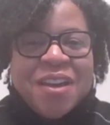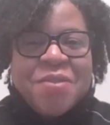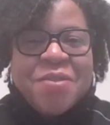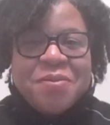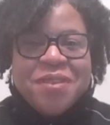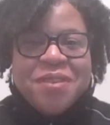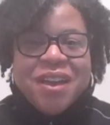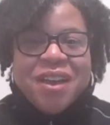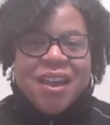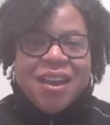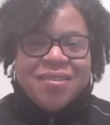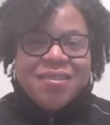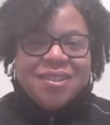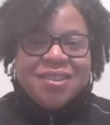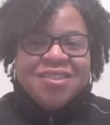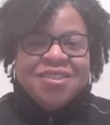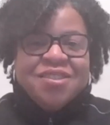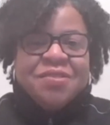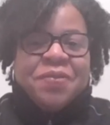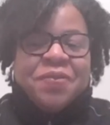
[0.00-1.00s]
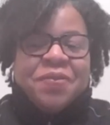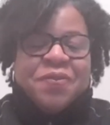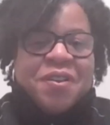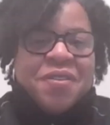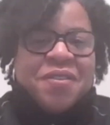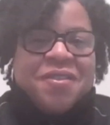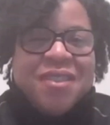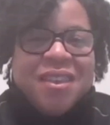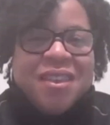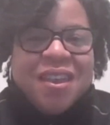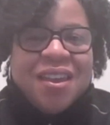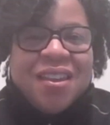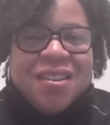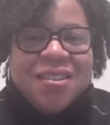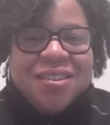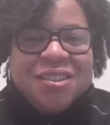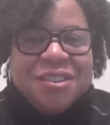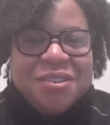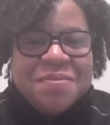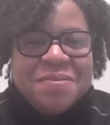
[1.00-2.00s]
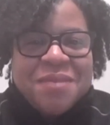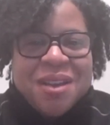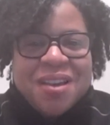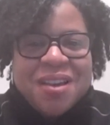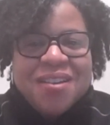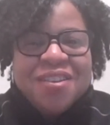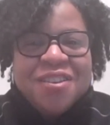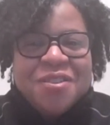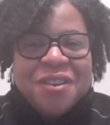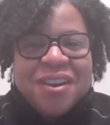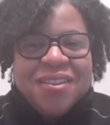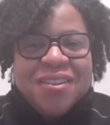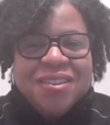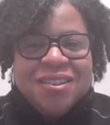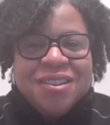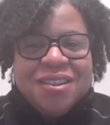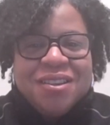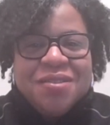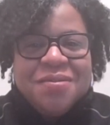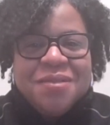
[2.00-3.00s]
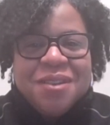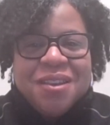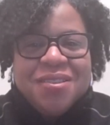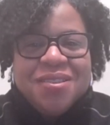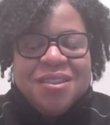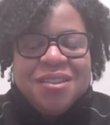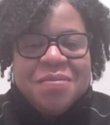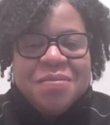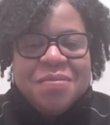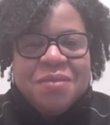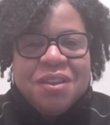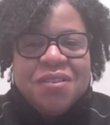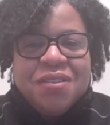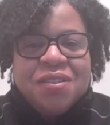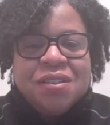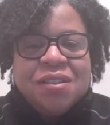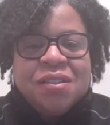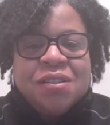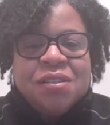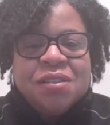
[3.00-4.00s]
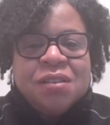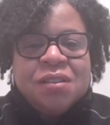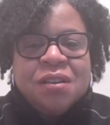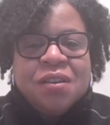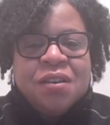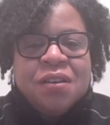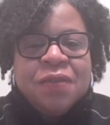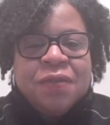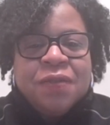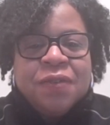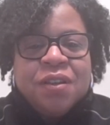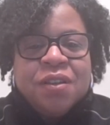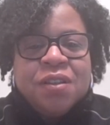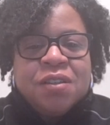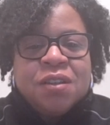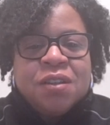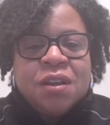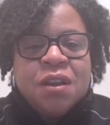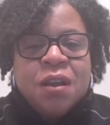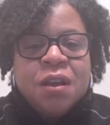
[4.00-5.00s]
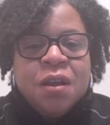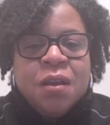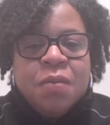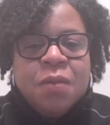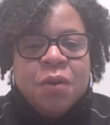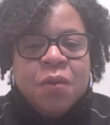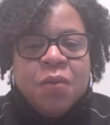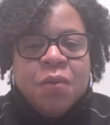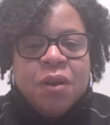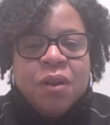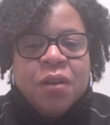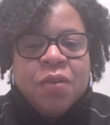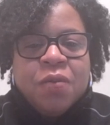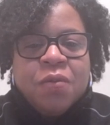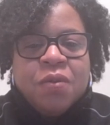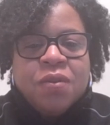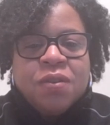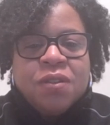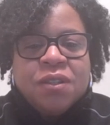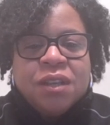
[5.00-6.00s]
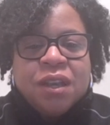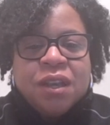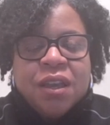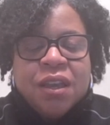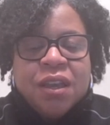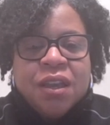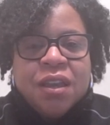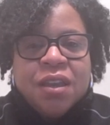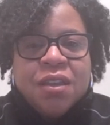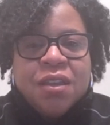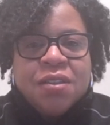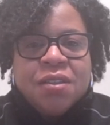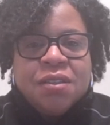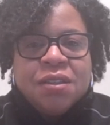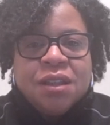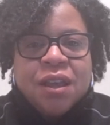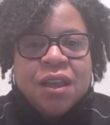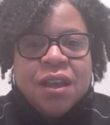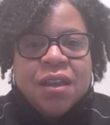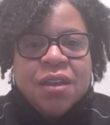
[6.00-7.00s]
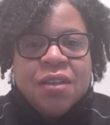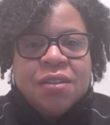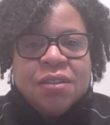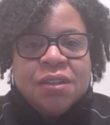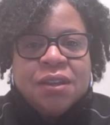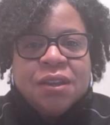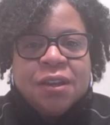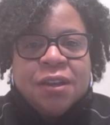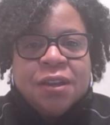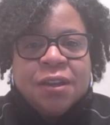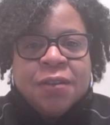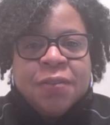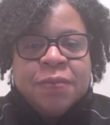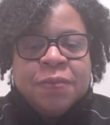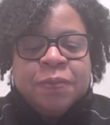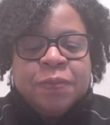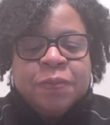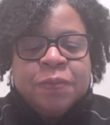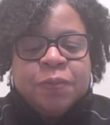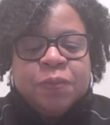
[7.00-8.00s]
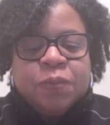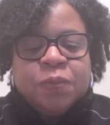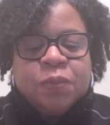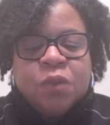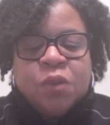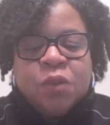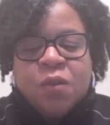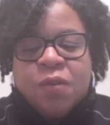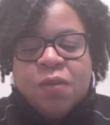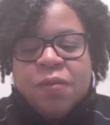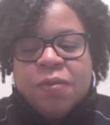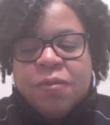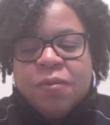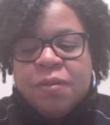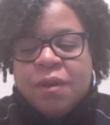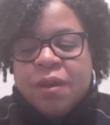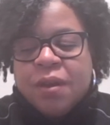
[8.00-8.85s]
I will have to defer that to my great team at the admissions office. But what I will say is that, um, you know,